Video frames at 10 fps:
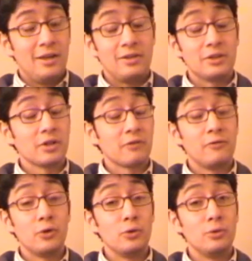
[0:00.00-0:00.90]
things like
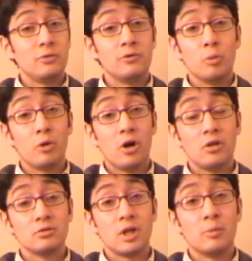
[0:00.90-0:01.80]
food,
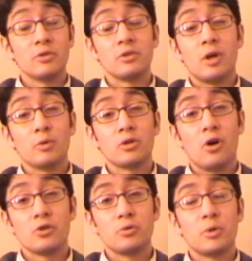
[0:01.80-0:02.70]
football. I'm a
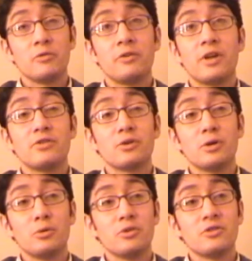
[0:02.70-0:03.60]
college football fan, so
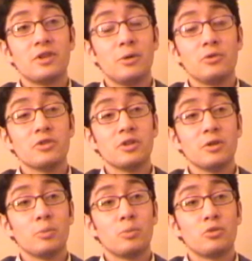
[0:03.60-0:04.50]
it was a
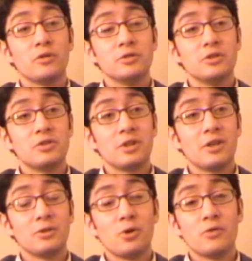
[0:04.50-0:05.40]
privilege to
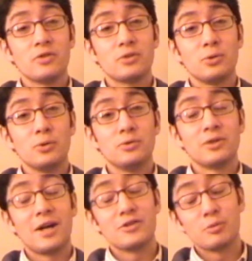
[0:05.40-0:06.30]
get to go to the school.
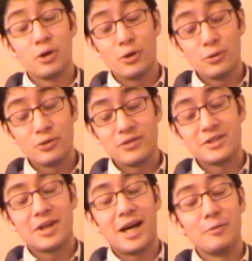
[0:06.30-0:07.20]
I suppose the
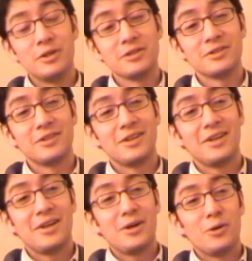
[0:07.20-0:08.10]
timing
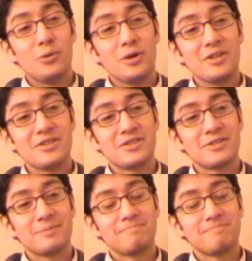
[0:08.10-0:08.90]
was